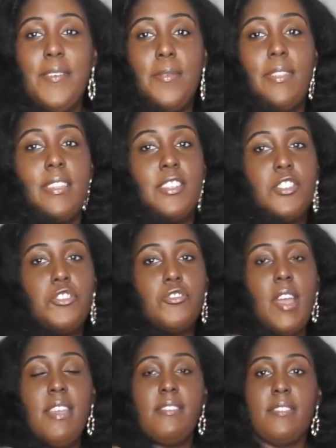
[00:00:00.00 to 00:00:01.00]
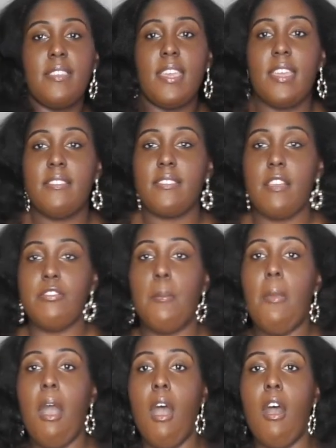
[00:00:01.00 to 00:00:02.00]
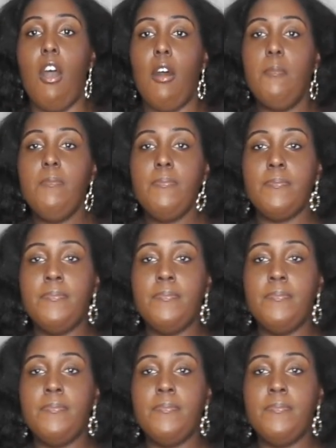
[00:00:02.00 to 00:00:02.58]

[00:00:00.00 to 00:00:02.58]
but this dress is the bomb.